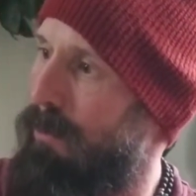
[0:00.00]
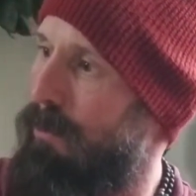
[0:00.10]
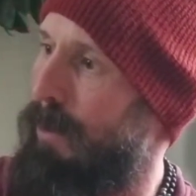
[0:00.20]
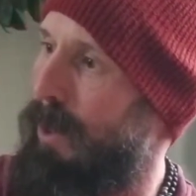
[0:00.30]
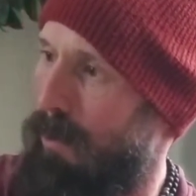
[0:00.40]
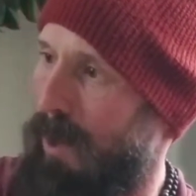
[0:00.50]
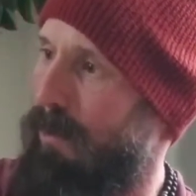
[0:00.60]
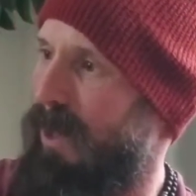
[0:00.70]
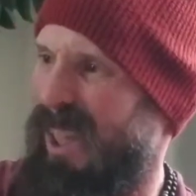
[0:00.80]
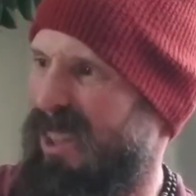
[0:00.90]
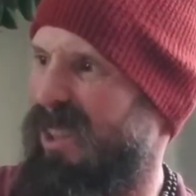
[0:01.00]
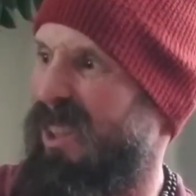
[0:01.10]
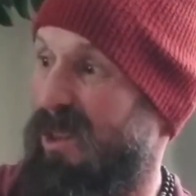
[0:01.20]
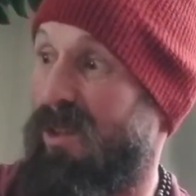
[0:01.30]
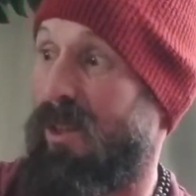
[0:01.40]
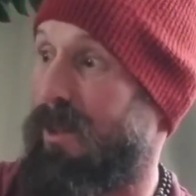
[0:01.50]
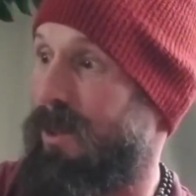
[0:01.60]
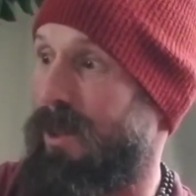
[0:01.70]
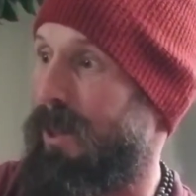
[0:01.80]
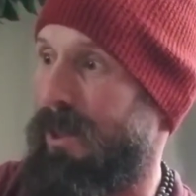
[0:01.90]
My crown one, actually,
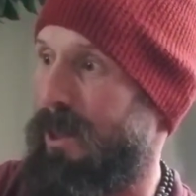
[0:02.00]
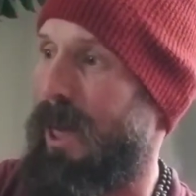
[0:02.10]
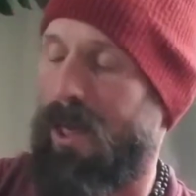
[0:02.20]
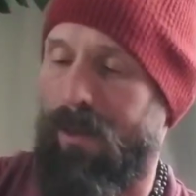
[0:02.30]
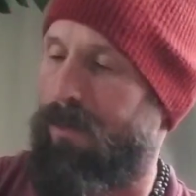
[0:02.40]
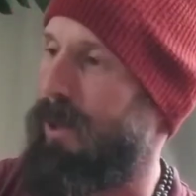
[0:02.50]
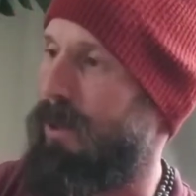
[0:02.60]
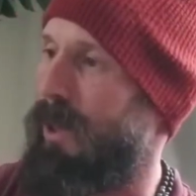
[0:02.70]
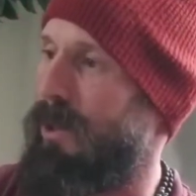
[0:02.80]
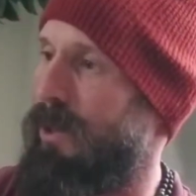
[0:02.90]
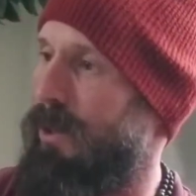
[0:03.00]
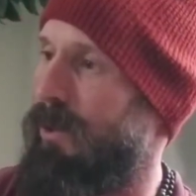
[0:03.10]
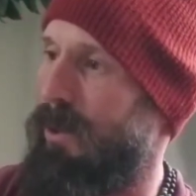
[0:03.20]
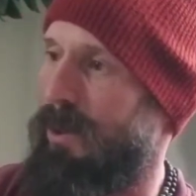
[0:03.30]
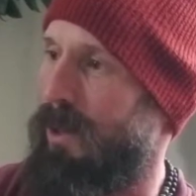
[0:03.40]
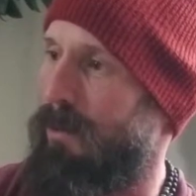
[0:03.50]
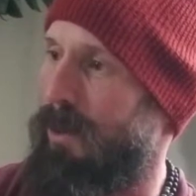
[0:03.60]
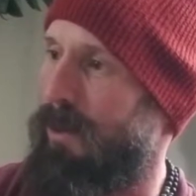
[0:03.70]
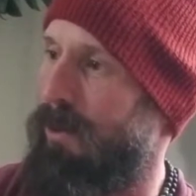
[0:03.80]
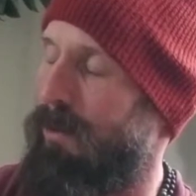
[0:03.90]
it's the exact configuration. The only
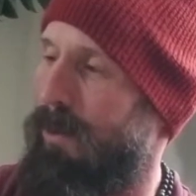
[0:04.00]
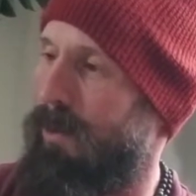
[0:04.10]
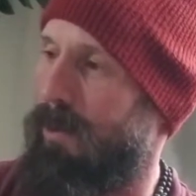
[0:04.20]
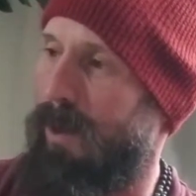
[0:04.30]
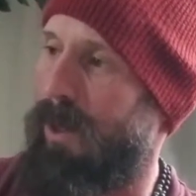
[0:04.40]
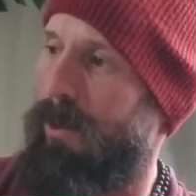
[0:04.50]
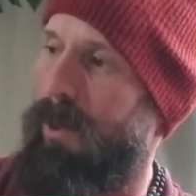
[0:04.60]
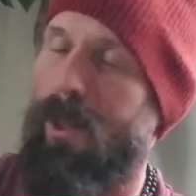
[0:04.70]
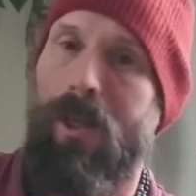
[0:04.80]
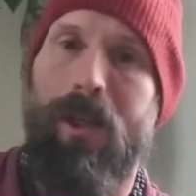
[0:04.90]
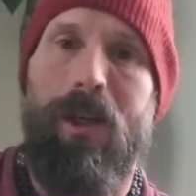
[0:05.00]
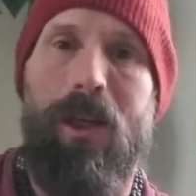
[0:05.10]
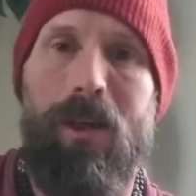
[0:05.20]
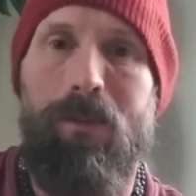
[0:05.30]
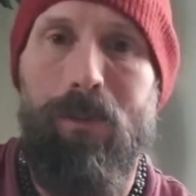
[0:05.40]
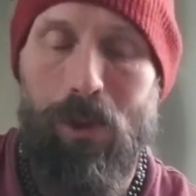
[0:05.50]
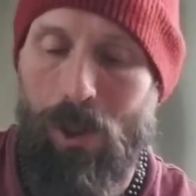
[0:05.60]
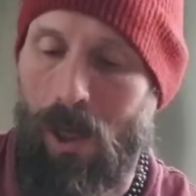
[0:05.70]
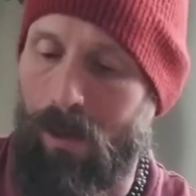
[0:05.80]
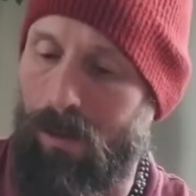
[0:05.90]
substitute with the crown,
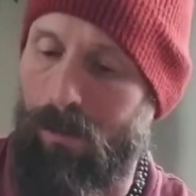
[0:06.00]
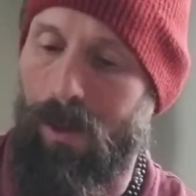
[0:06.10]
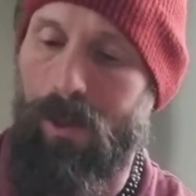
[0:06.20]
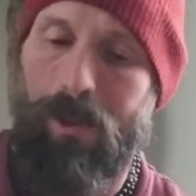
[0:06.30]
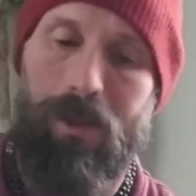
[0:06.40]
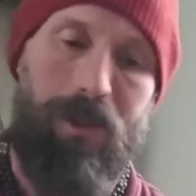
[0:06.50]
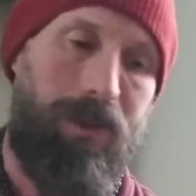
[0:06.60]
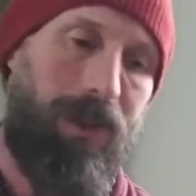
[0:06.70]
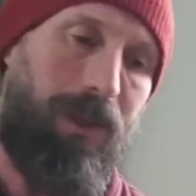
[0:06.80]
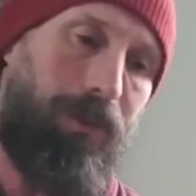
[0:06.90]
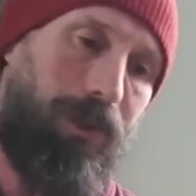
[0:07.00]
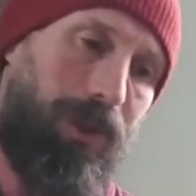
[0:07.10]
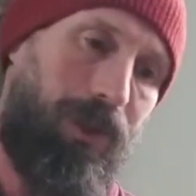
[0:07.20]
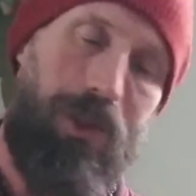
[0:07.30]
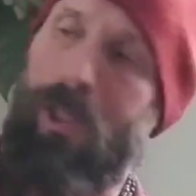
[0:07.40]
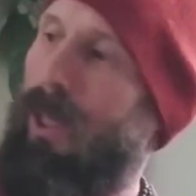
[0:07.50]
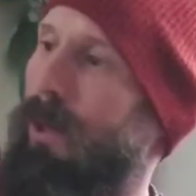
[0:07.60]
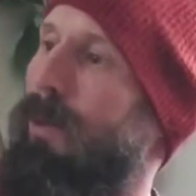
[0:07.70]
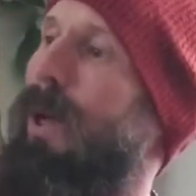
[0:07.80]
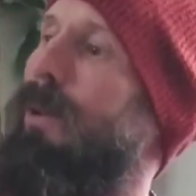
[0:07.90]
chakra one is that I'm using
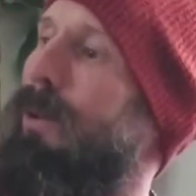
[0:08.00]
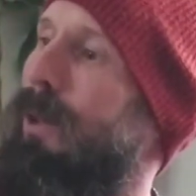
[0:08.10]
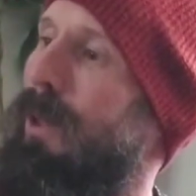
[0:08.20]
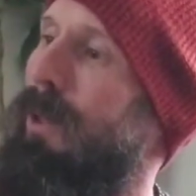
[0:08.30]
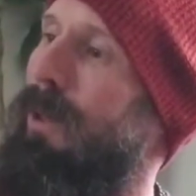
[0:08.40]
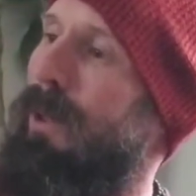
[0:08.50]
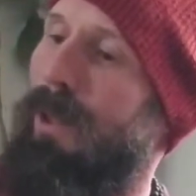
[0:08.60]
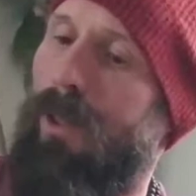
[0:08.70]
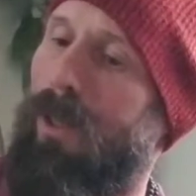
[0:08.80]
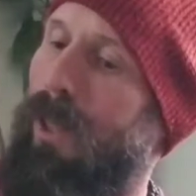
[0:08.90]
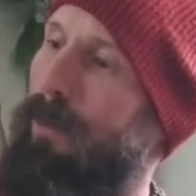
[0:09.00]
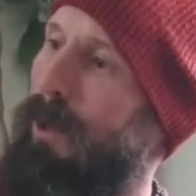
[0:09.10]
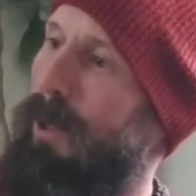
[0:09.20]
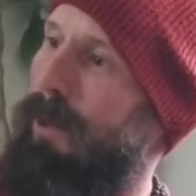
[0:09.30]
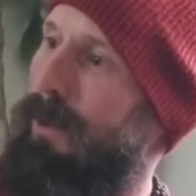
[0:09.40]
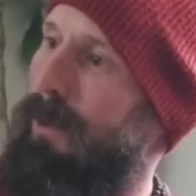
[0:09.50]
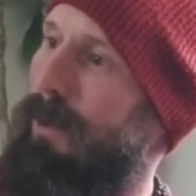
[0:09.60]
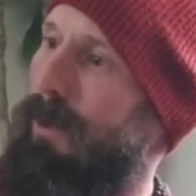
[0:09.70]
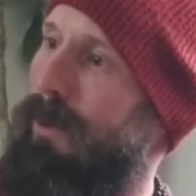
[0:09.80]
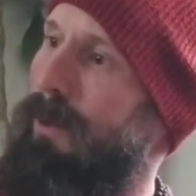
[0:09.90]
jade rather than, hemalite.
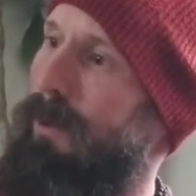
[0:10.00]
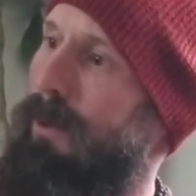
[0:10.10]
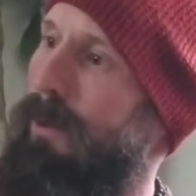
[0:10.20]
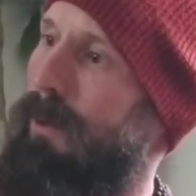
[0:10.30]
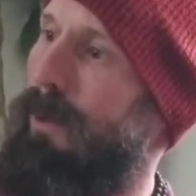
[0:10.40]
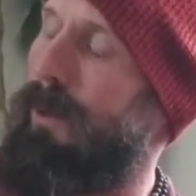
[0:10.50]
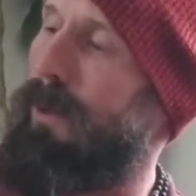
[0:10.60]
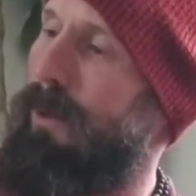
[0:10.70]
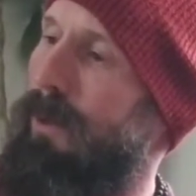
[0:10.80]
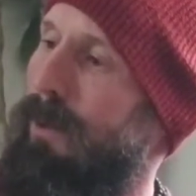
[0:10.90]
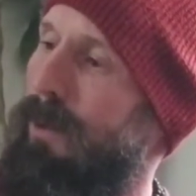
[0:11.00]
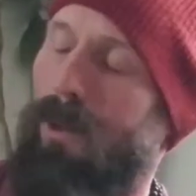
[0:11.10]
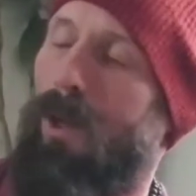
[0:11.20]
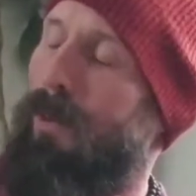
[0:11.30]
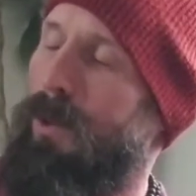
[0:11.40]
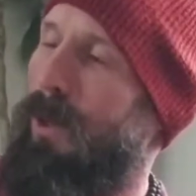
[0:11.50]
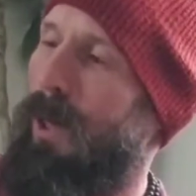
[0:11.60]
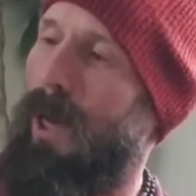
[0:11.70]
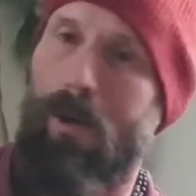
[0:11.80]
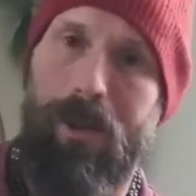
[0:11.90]

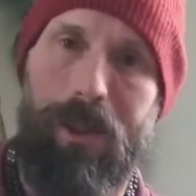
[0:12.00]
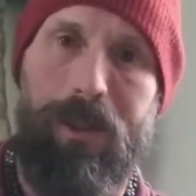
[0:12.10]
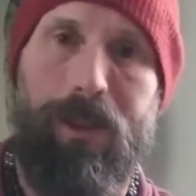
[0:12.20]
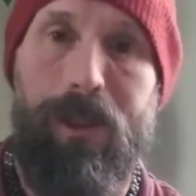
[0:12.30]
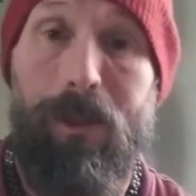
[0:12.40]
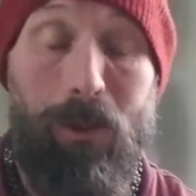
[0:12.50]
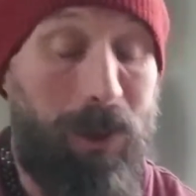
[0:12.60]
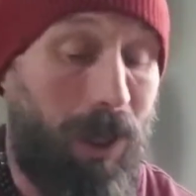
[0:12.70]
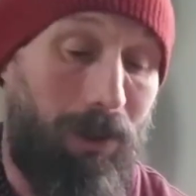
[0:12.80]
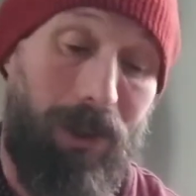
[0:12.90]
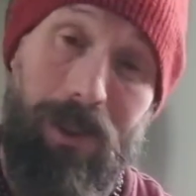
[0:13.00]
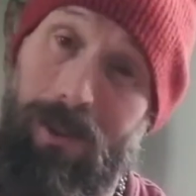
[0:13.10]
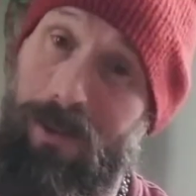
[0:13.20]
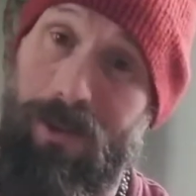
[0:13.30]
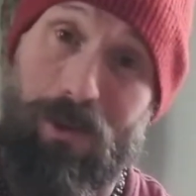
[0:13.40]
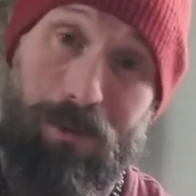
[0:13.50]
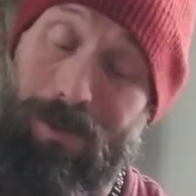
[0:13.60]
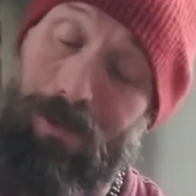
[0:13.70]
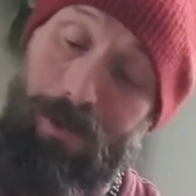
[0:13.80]
Howlite, which howlite is a super cool